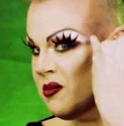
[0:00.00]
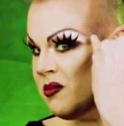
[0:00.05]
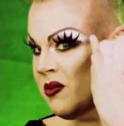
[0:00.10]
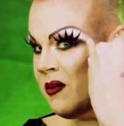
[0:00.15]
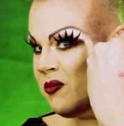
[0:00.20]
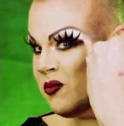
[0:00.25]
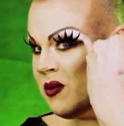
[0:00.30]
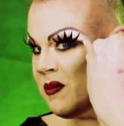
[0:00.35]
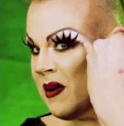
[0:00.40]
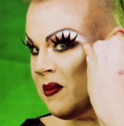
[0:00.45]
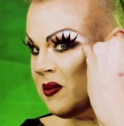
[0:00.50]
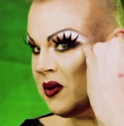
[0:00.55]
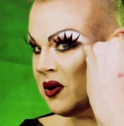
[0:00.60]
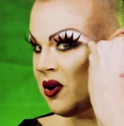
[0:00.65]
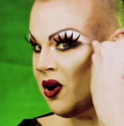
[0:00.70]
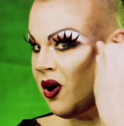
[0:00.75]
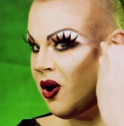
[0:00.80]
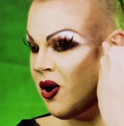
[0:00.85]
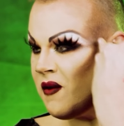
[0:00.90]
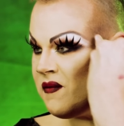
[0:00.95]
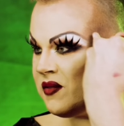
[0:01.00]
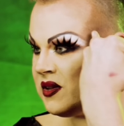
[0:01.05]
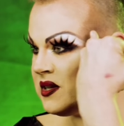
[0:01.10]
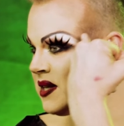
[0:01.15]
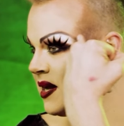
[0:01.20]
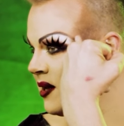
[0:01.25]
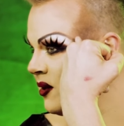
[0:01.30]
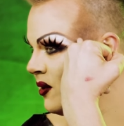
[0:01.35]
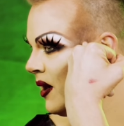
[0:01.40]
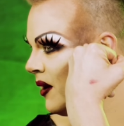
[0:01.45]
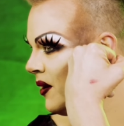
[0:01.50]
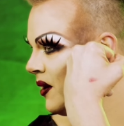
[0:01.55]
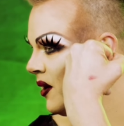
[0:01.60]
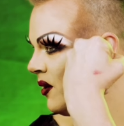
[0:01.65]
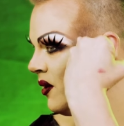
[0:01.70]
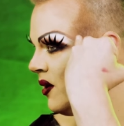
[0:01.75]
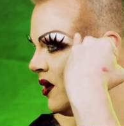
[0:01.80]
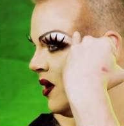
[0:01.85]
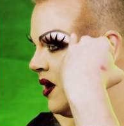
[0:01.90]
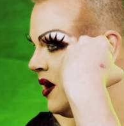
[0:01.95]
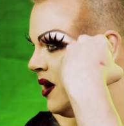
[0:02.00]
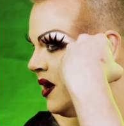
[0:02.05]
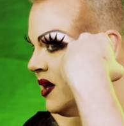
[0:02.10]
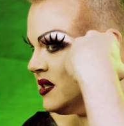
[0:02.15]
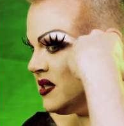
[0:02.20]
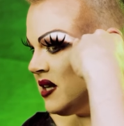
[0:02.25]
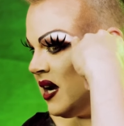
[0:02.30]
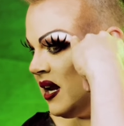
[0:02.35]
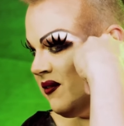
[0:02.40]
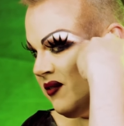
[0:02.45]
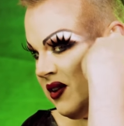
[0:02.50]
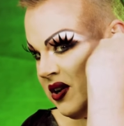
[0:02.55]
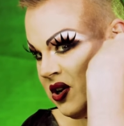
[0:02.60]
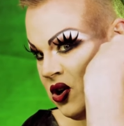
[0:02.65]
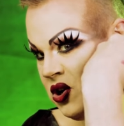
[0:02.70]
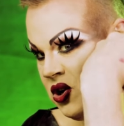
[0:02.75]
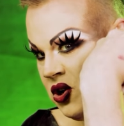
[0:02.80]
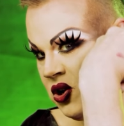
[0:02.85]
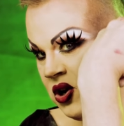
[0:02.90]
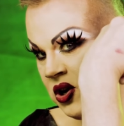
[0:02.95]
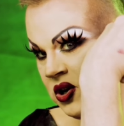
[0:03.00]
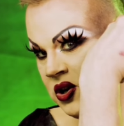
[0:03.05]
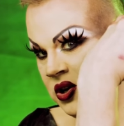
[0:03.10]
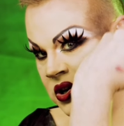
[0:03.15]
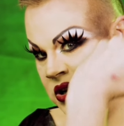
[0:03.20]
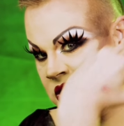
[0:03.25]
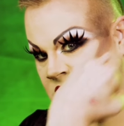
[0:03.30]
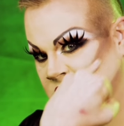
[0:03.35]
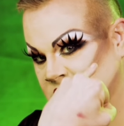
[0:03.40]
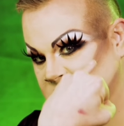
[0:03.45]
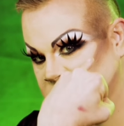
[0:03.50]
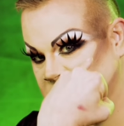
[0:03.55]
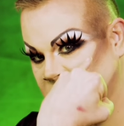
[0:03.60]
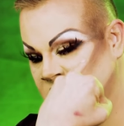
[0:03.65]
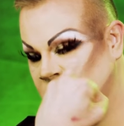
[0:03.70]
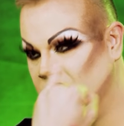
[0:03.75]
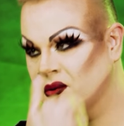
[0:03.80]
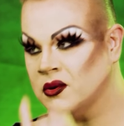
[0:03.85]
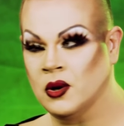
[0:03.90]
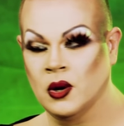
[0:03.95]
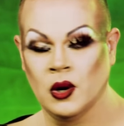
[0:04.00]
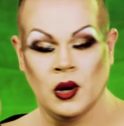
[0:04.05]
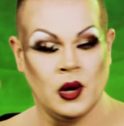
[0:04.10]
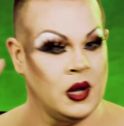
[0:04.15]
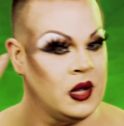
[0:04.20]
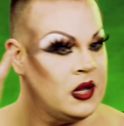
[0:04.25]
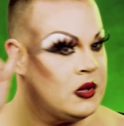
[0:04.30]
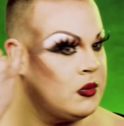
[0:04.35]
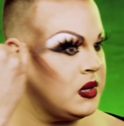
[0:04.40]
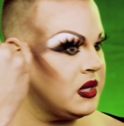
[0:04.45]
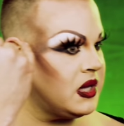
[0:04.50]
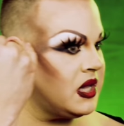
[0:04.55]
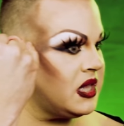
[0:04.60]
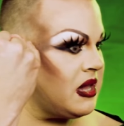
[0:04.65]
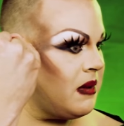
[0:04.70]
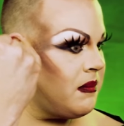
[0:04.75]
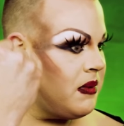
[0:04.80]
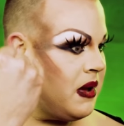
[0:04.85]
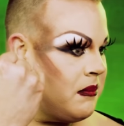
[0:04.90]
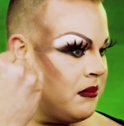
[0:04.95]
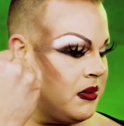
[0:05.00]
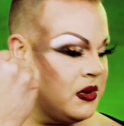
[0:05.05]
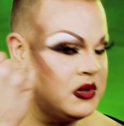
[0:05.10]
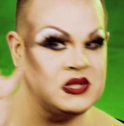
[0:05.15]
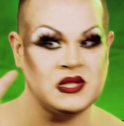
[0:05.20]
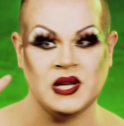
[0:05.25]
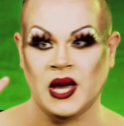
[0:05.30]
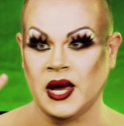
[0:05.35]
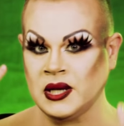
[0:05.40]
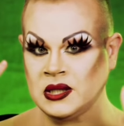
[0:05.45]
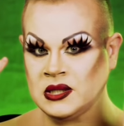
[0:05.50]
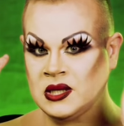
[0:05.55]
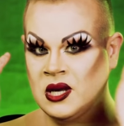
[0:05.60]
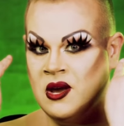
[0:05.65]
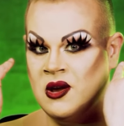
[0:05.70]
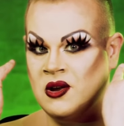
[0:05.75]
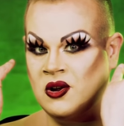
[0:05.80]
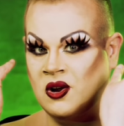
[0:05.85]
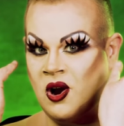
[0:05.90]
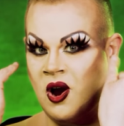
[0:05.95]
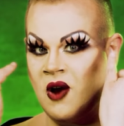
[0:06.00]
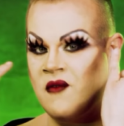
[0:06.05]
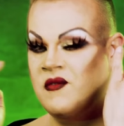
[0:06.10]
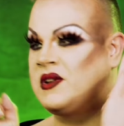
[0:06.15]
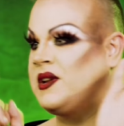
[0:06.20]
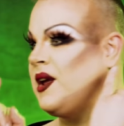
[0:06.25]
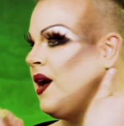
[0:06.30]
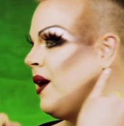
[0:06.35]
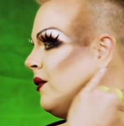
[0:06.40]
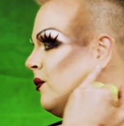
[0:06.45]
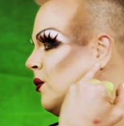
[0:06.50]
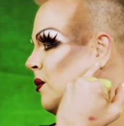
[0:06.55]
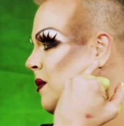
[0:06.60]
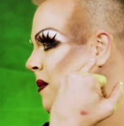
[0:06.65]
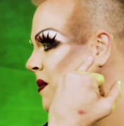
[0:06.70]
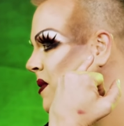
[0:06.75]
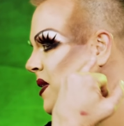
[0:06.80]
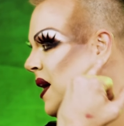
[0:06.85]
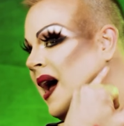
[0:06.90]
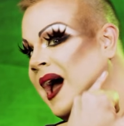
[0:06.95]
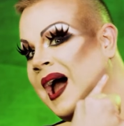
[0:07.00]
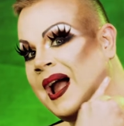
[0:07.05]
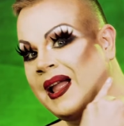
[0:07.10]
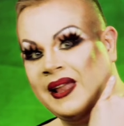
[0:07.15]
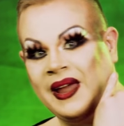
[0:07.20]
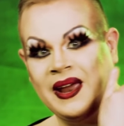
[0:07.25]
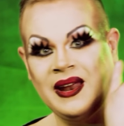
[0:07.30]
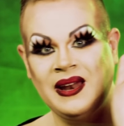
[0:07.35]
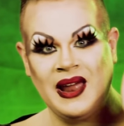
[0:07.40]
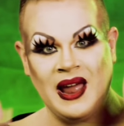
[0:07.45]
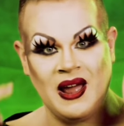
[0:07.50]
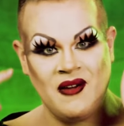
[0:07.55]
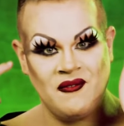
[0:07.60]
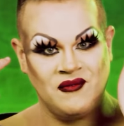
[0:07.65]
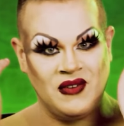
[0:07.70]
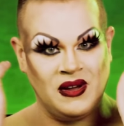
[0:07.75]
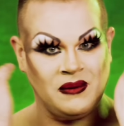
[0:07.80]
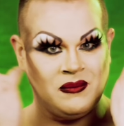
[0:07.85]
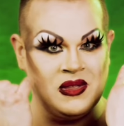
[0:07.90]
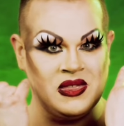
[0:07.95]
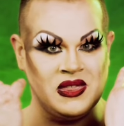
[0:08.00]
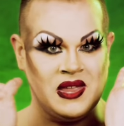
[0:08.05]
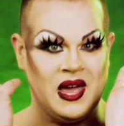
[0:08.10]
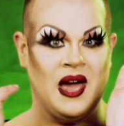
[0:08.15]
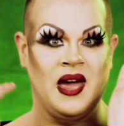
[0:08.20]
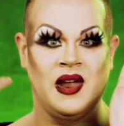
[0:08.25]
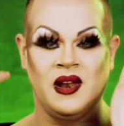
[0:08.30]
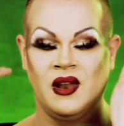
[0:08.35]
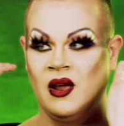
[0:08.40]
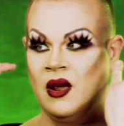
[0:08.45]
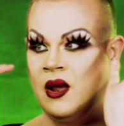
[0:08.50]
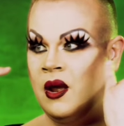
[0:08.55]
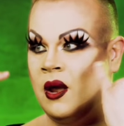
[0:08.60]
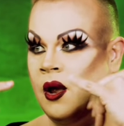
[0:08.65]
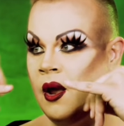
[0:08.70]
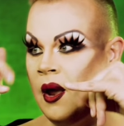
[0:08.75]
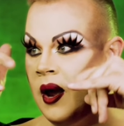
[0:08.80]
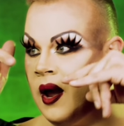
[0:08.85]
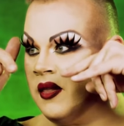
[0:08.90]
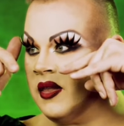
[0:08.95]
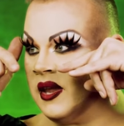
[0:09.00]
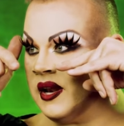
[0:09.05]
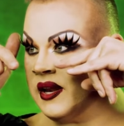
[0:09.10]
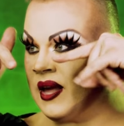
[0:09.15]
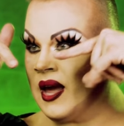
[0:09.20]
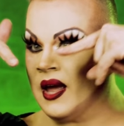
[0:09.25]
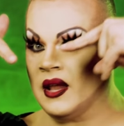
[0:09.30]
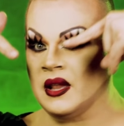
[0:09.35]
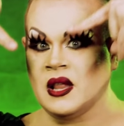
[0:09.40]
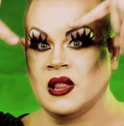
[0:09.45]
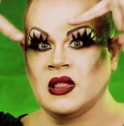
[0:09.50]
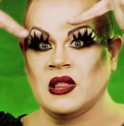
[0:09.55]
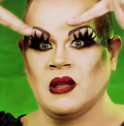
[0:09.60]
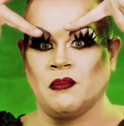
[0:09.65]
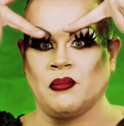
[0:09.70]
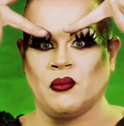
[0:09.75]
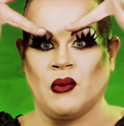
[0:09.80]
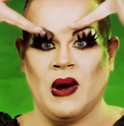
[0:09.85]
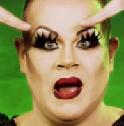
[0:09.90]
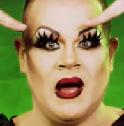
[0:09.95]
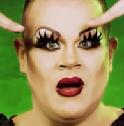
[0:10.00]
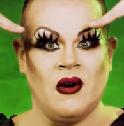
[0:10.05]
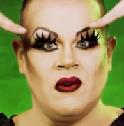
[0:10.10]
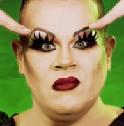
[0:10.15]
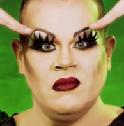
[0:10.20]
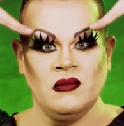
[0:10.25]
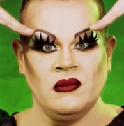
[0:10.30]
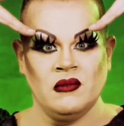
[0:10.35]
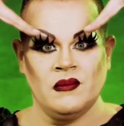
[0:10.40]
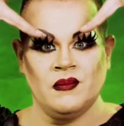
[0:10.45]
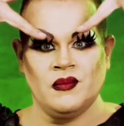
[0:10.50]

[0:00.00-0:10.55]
you remember to carve this angle out here. It's kind of like a hook down. Let me get that on both sides. Carve it down. Remember the highlight. Have fun with that. And then again, the brow.